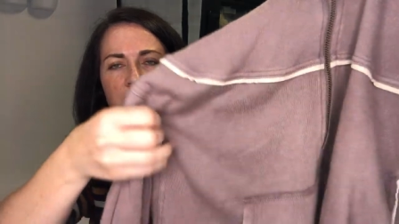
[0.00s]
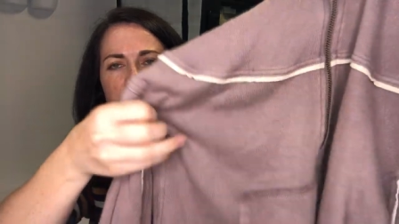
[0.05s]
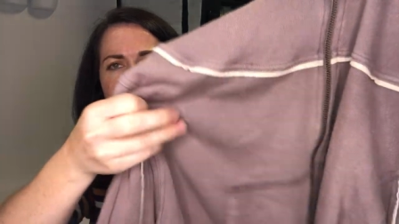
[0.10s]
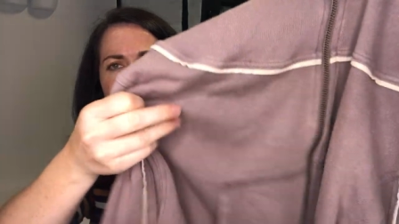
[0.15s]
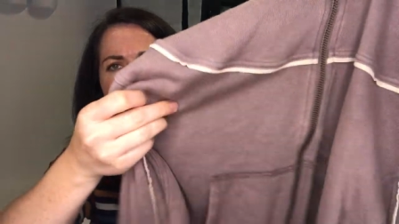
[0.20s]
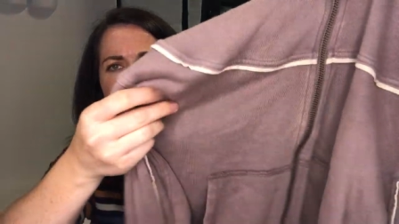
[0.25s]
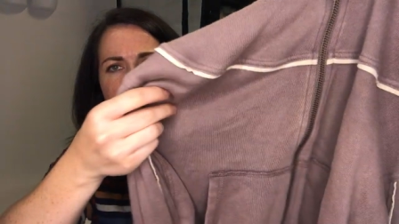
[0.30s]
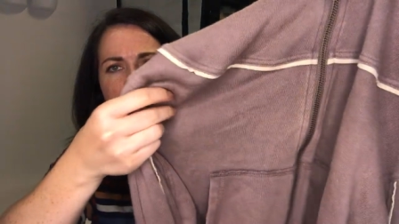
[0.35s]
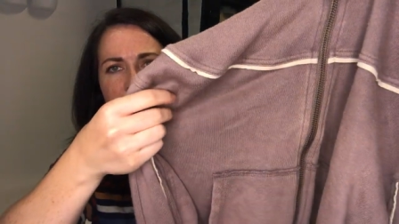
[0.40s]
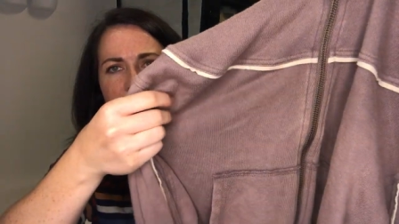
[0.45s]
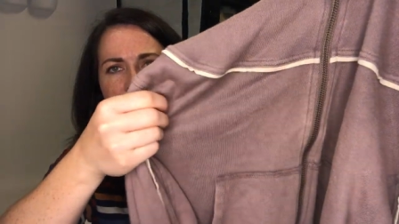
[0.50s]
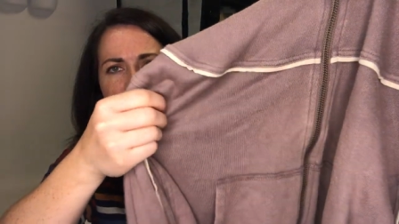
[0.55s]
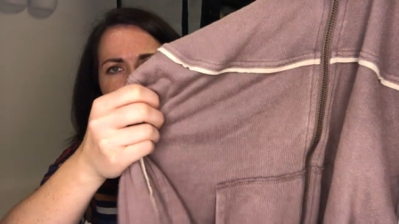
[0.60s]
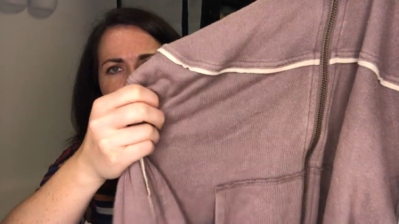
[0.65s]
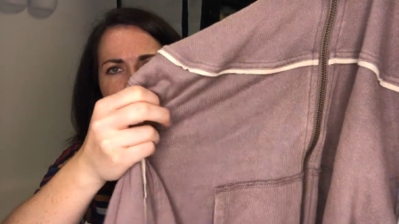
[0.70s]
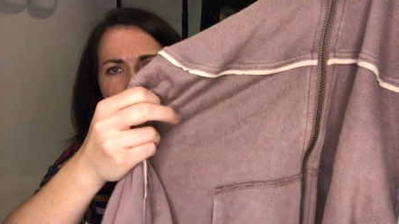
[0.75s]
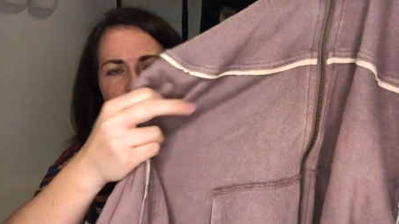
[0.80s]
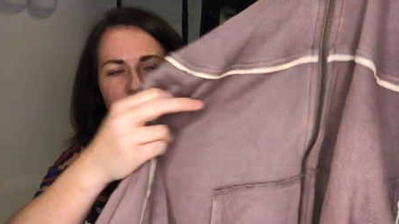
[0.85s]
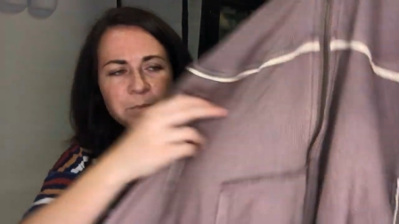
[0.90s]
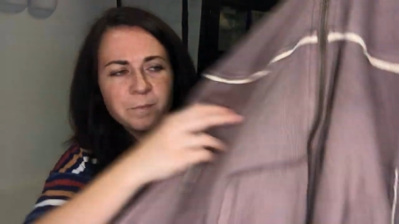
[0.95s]
It's not
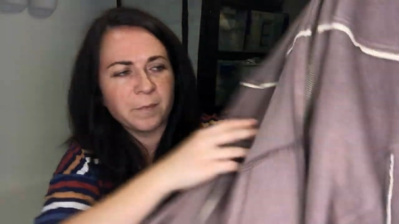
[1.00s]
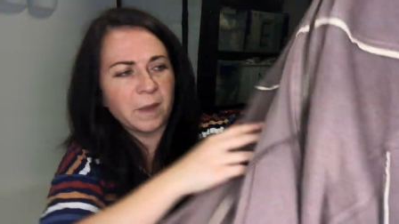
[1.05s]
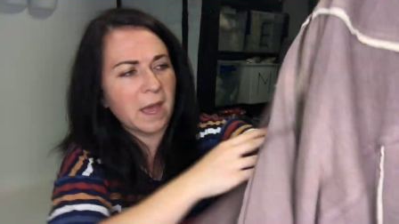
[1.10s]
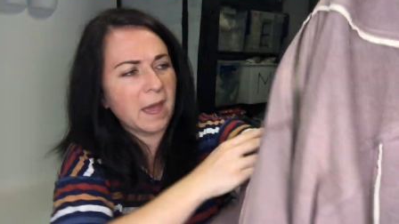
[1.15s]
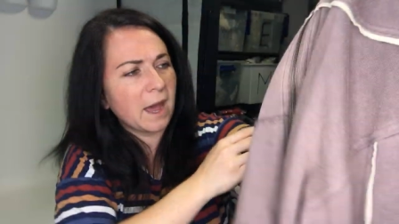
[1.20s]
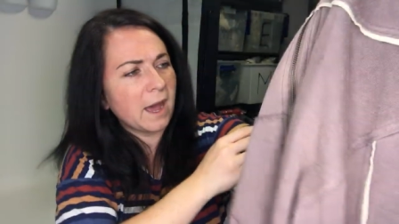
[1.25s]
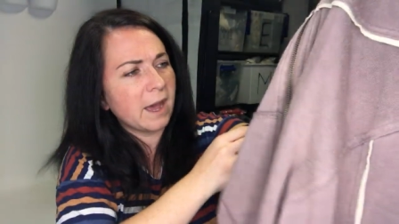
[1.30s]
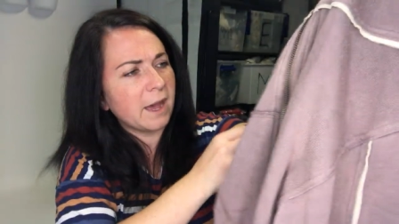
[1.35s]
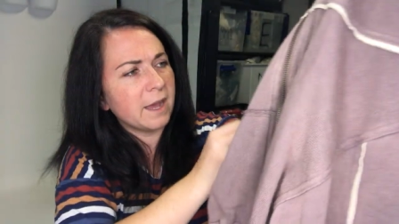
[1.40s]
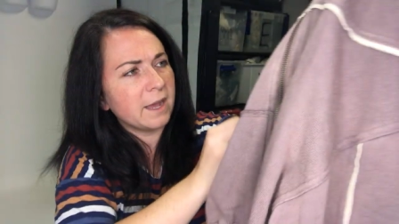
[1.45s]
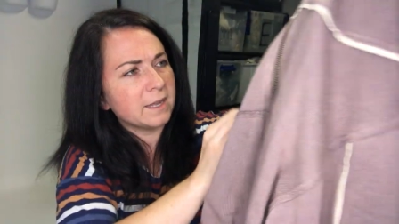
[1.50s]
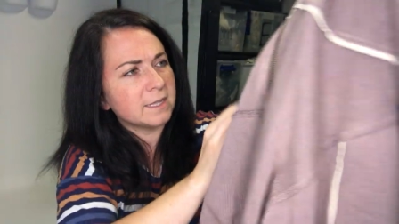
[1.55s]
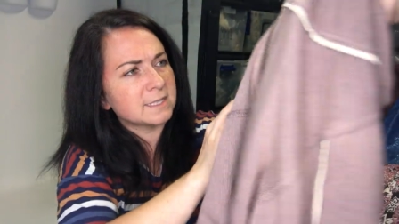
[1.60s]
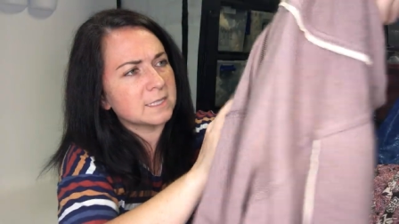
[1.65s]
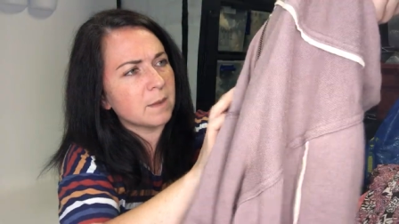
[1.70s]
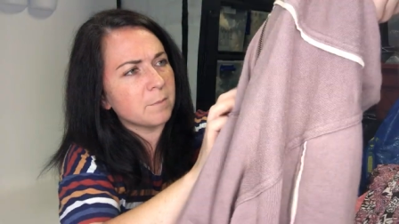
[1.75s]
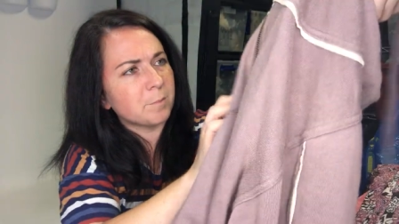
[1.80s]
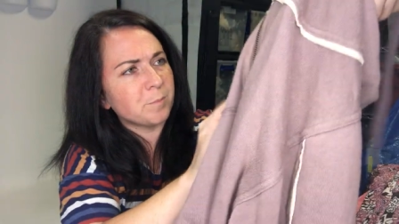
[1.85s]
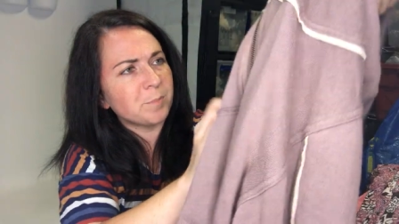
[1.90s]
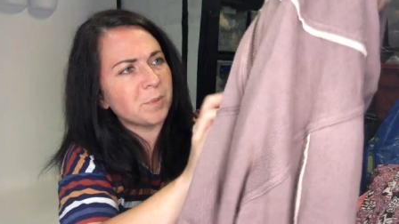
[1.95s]
like bad,
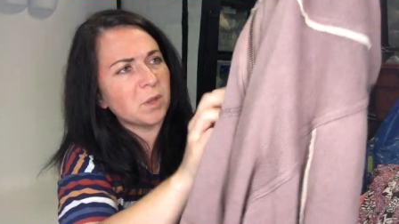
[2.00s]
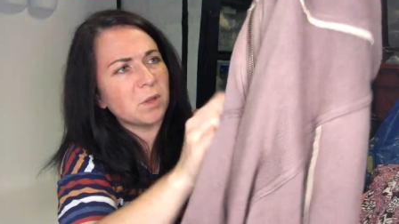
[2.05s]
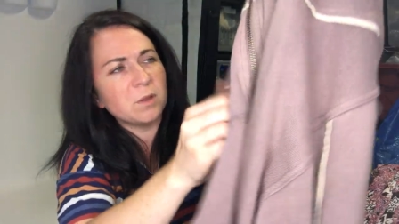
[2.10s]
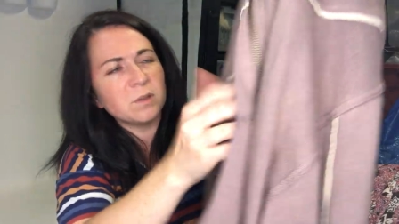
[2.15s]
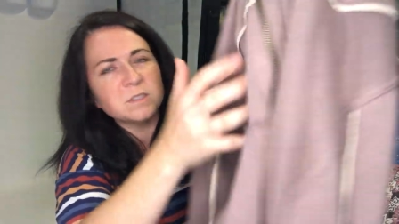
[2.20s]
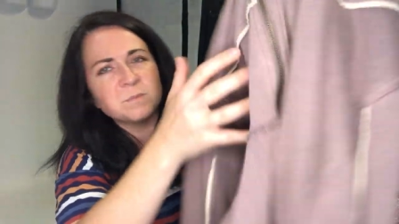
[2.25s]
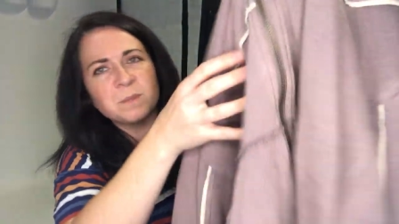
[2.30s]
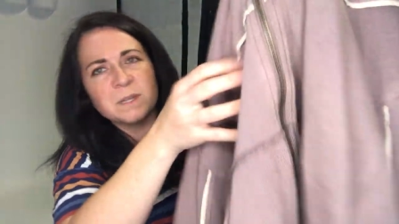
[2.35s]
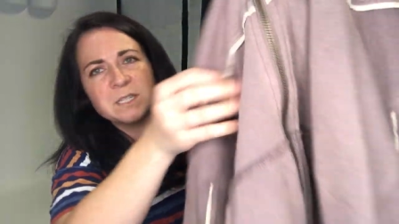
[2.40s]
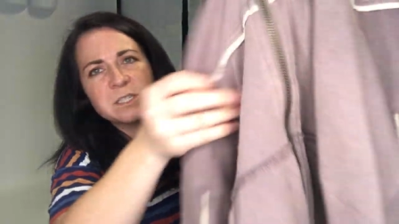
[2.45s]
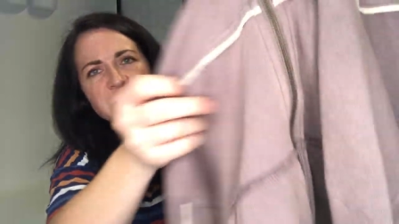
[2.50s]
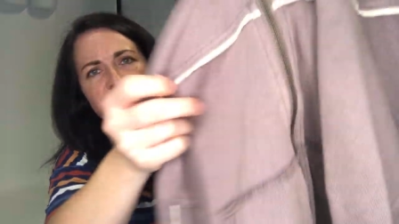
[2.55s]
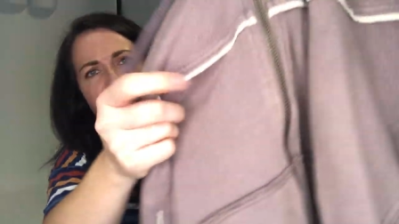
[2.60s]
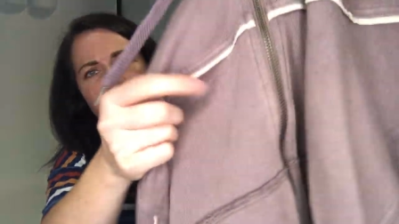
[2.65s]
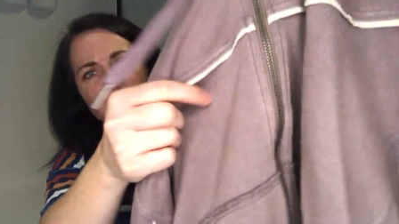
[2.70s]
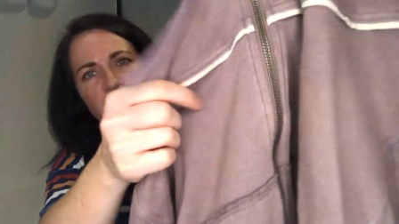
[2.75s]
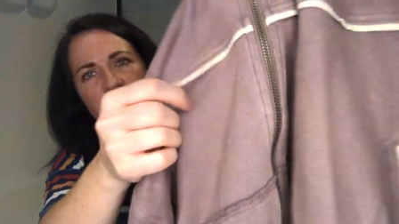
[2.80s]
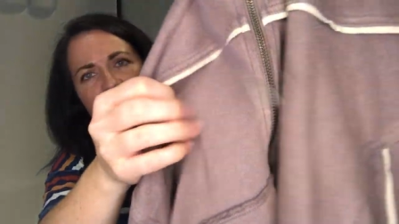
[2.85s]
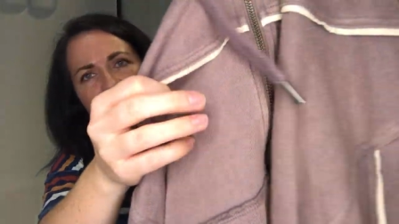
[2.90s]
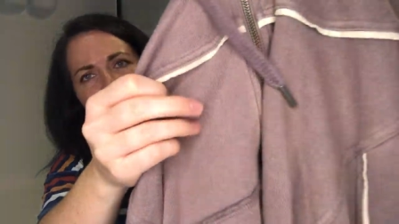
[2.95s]
it's not balls, but it's
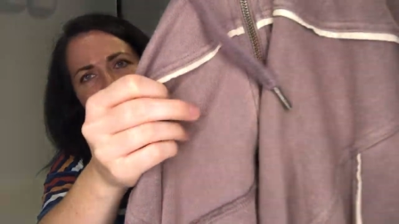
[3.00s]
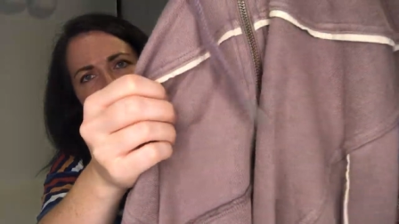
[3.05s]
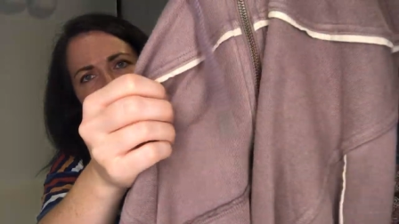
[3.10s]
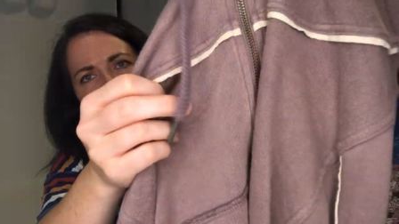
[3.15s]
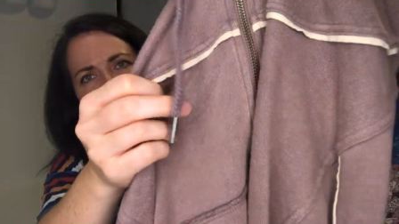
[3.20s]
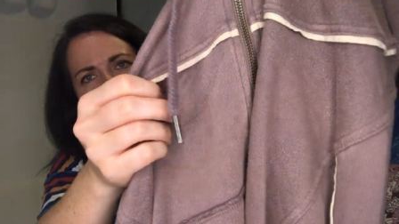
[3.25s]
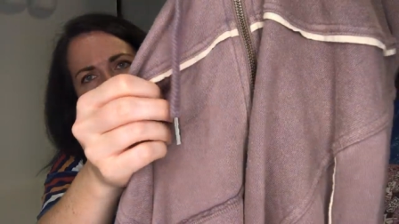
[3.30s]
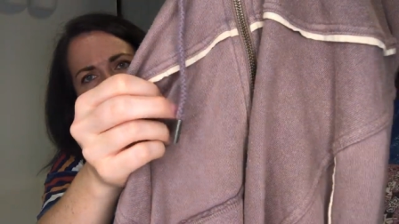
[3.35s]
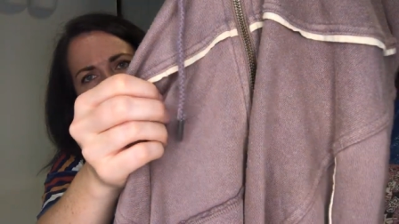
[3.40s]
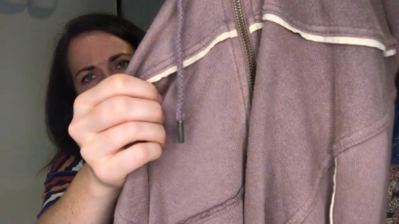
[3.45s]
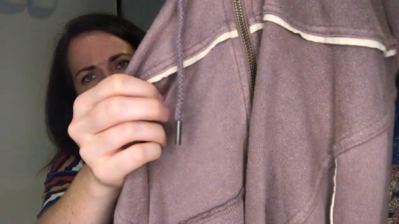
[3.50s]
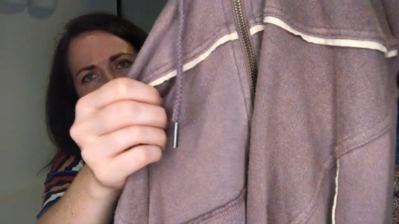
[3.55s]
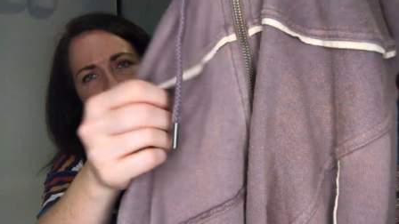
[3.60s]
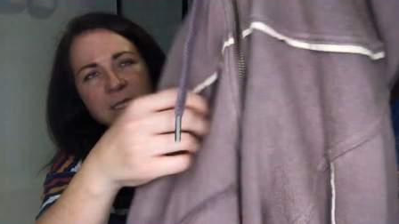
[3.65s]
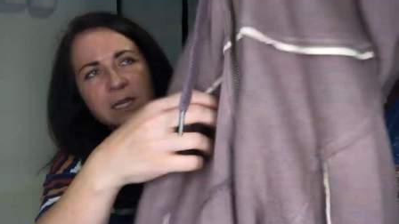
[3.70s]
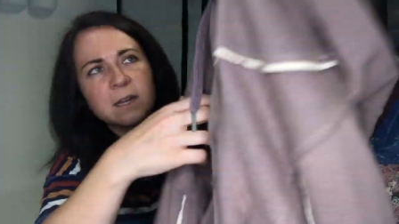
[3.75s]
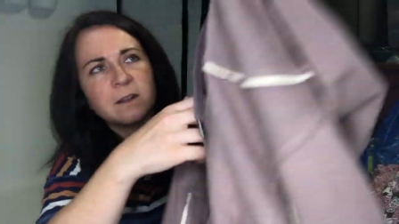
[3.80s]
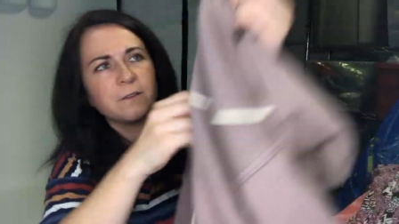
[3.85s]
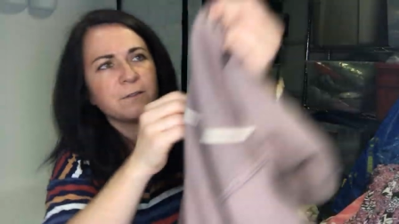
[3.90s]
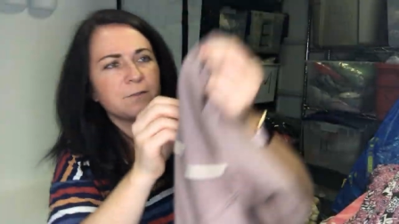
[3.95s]
just more like, you know,
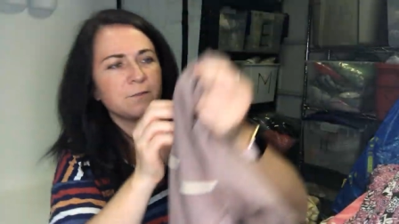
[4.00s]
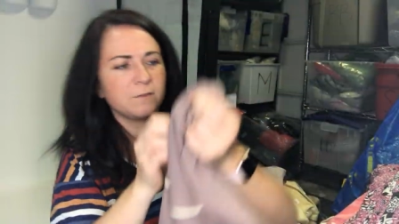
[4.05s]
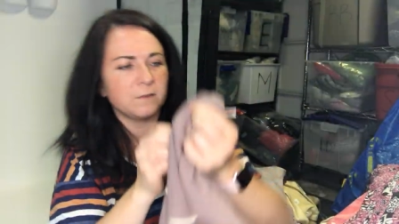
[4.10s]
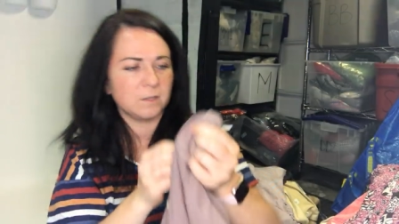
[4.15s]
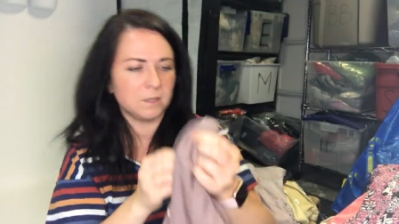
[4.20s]
it's kind of,